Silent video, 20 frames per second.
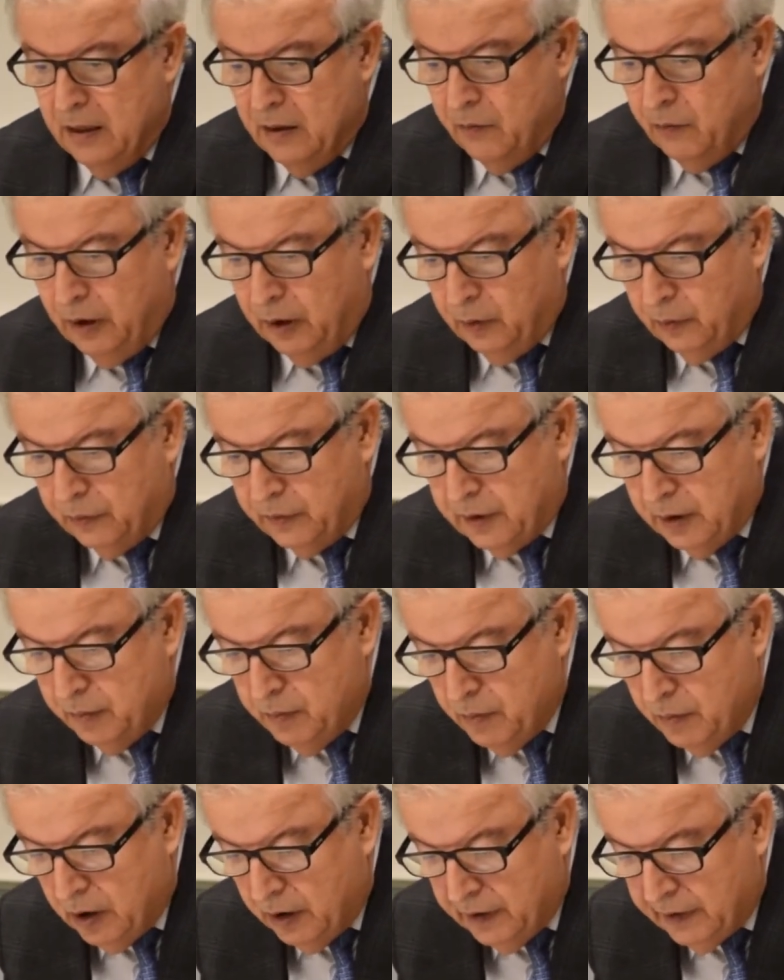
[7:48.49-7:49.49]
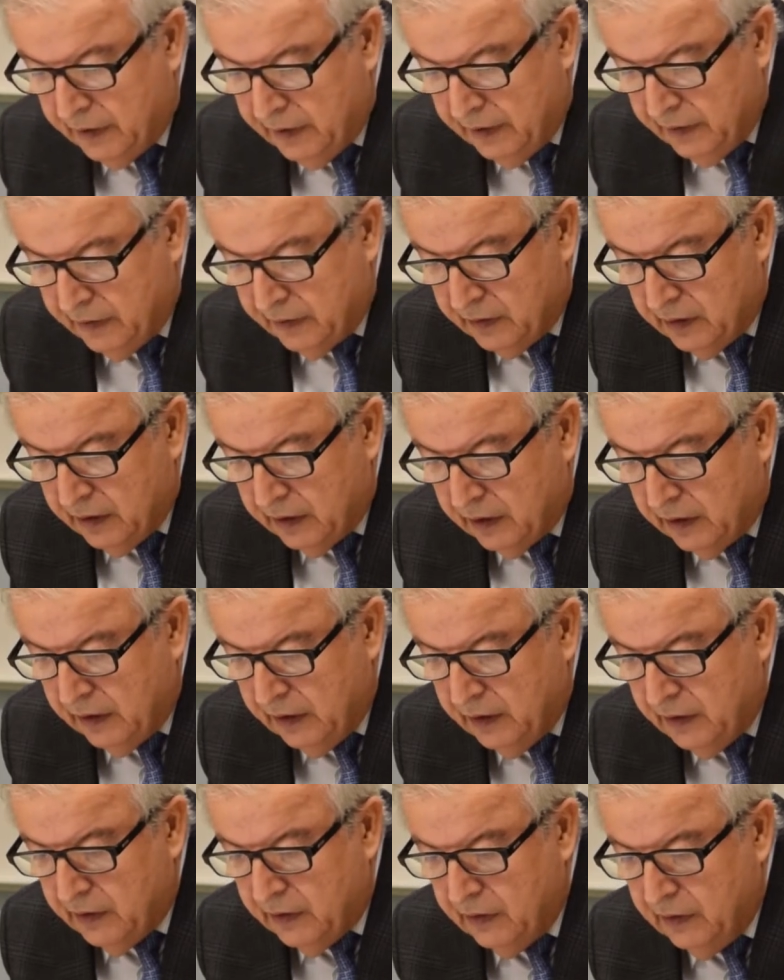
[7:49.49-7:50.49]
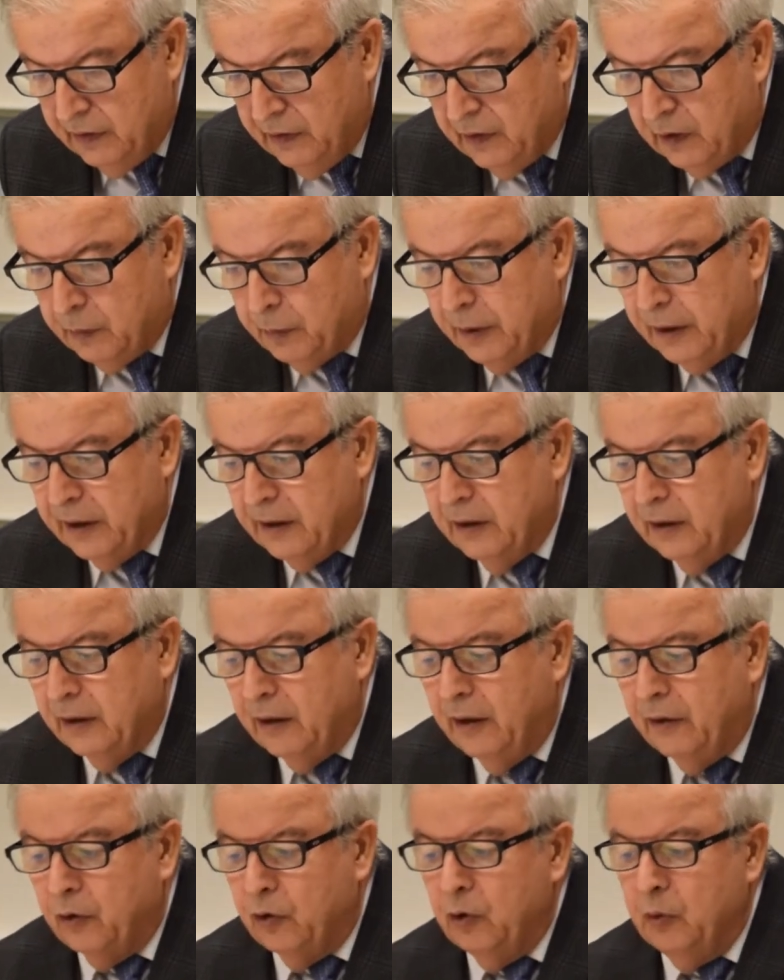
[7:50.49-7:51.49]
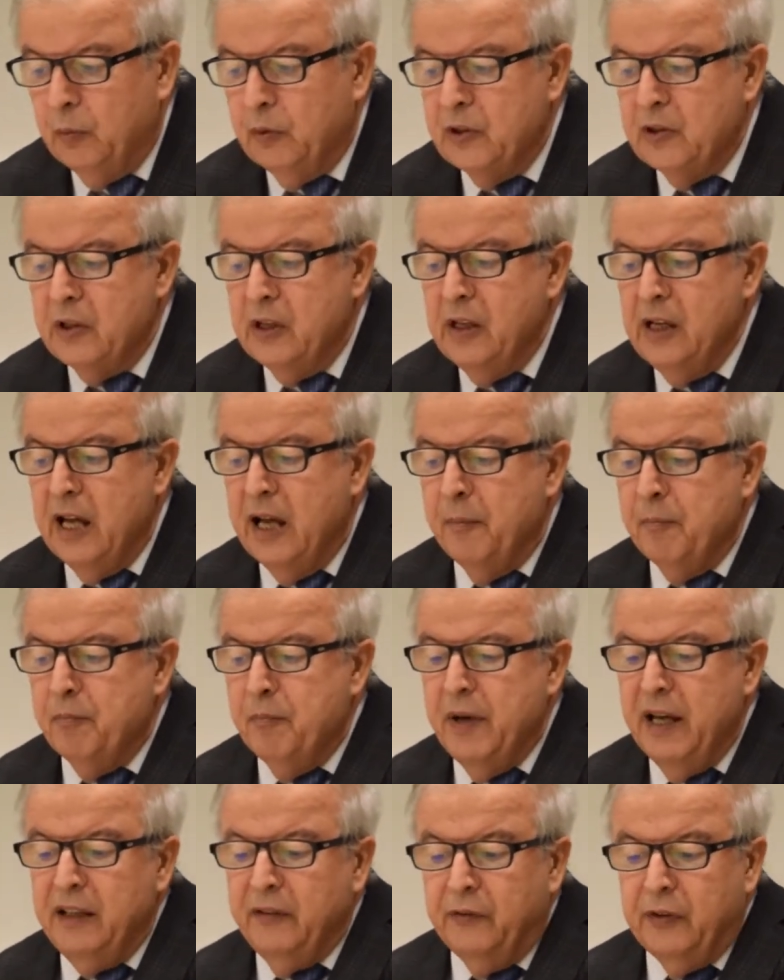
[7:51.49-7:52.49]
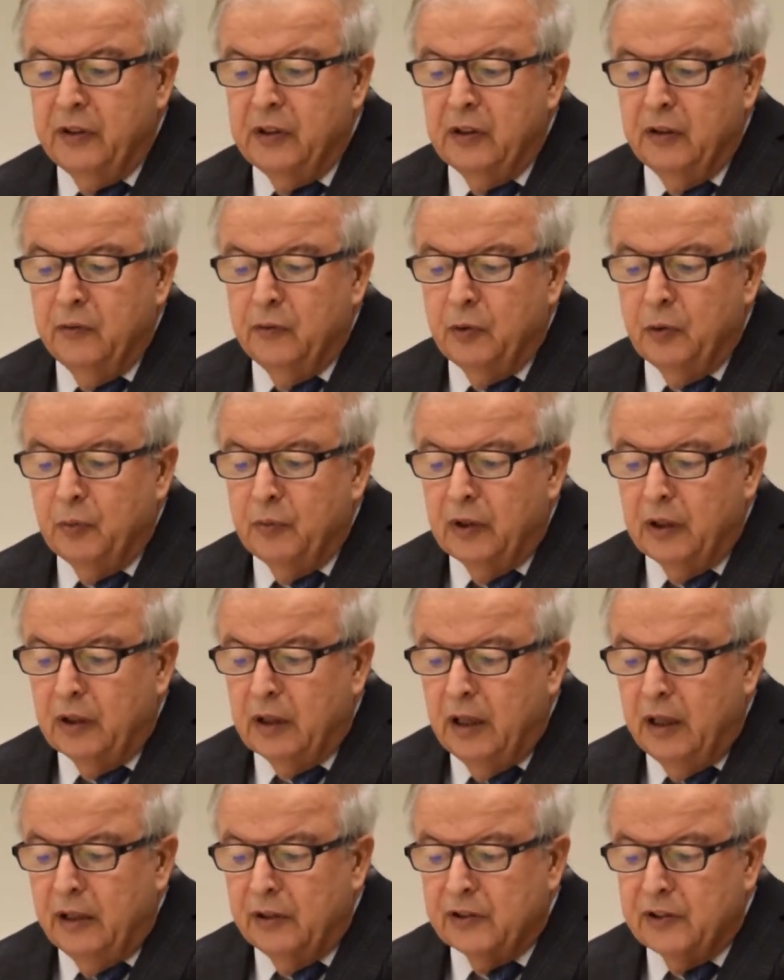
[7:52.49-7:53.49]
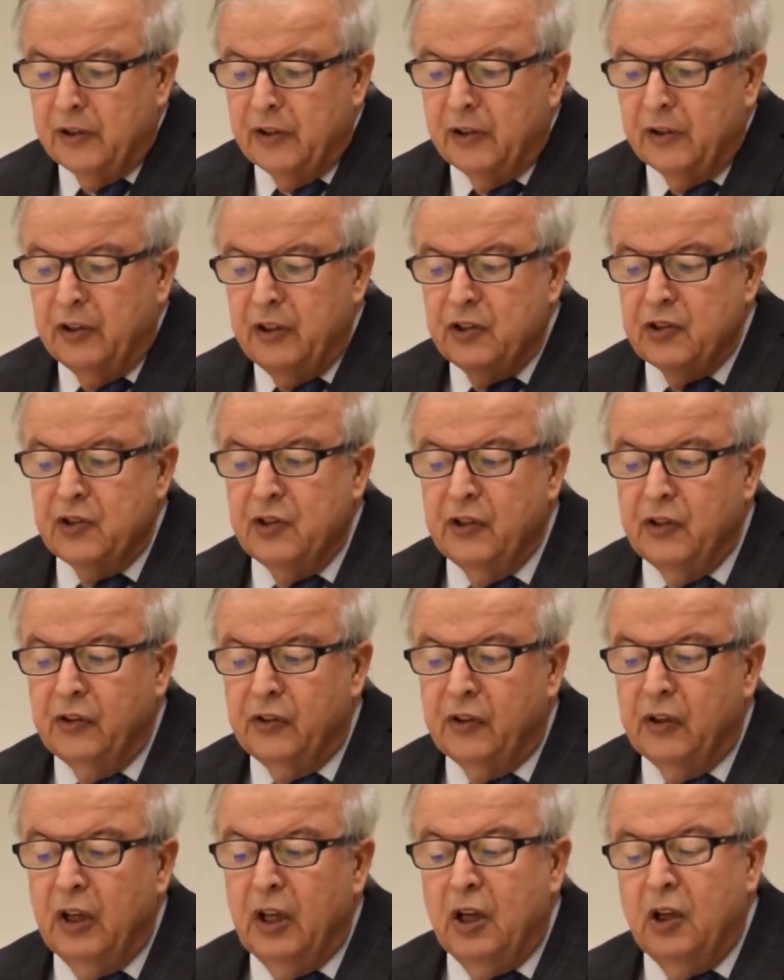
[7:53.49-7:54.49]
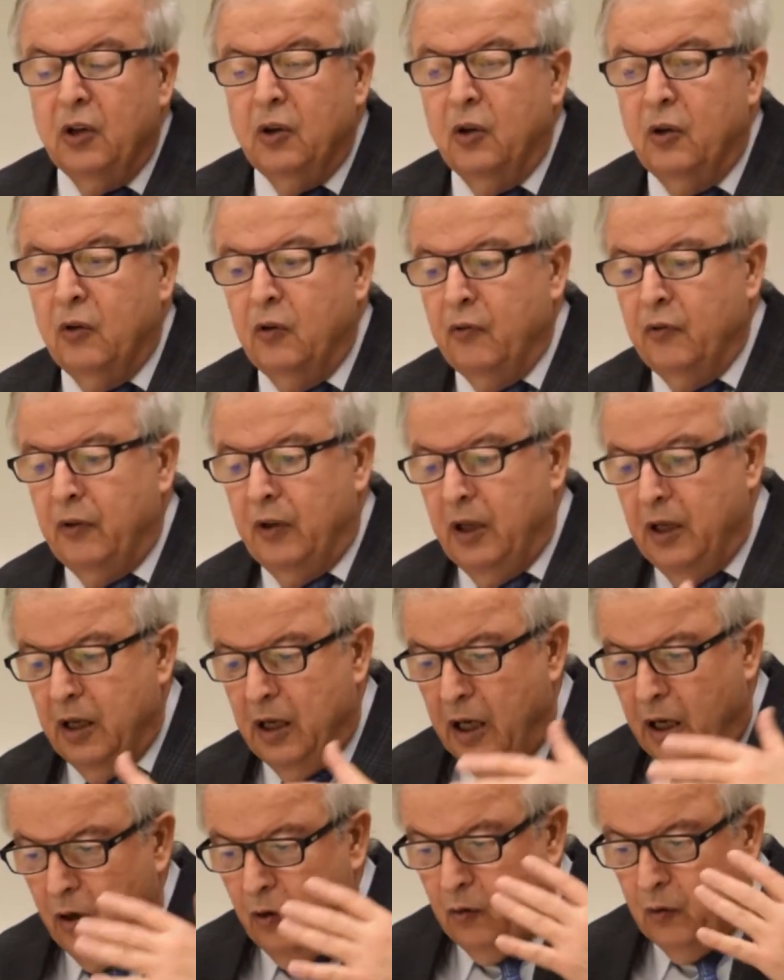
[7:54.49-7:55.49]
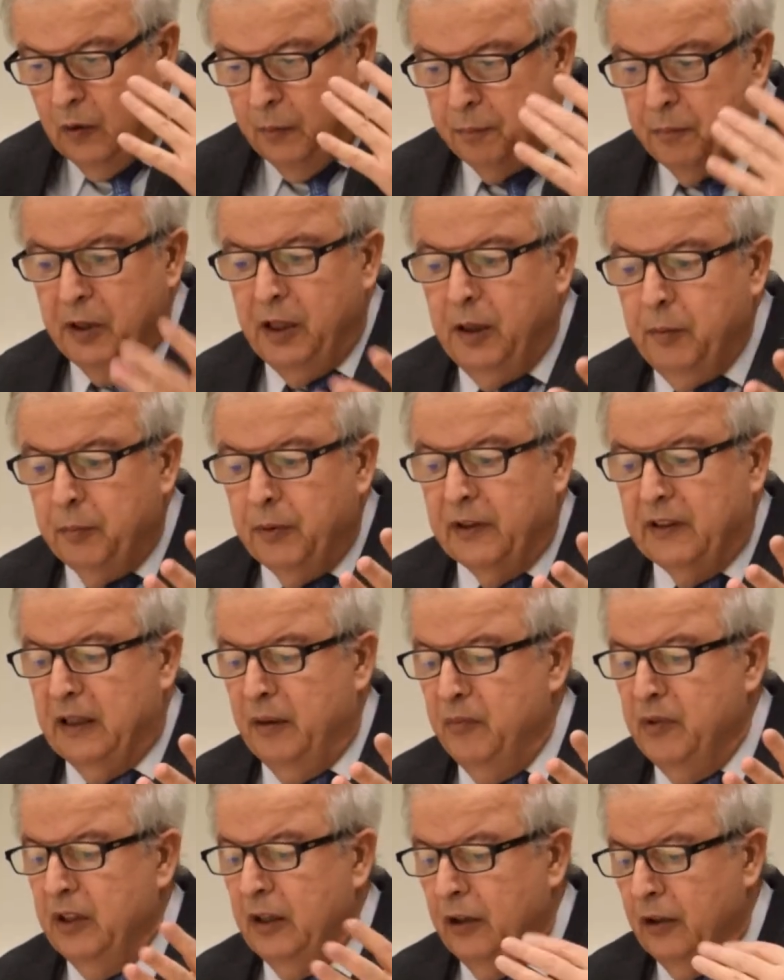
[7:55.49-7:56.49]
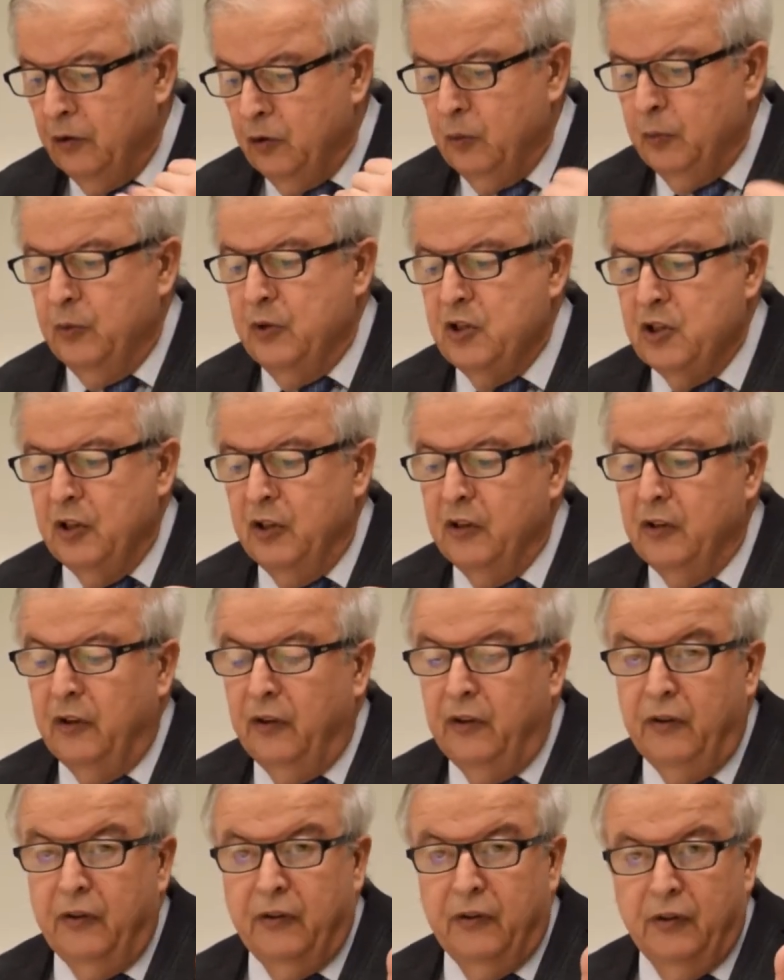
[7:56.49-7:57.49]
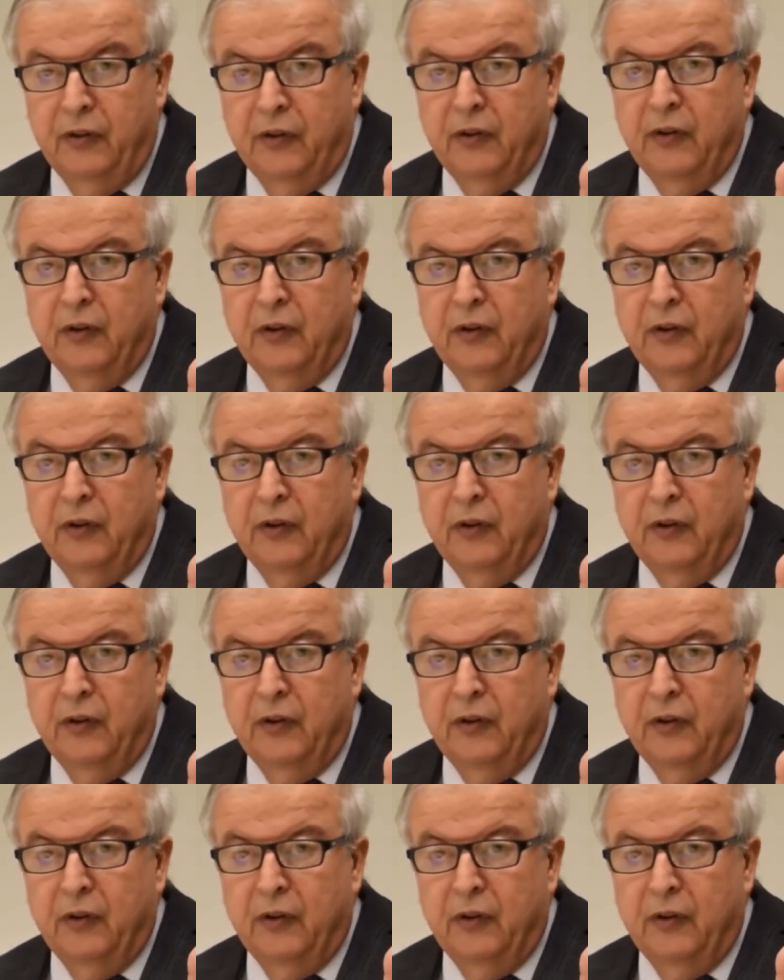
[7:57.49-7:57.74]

One of the monotheistic religions spread in Azerbaijan and benefiting from the cultural richness of our peoples, Azerbaijanis,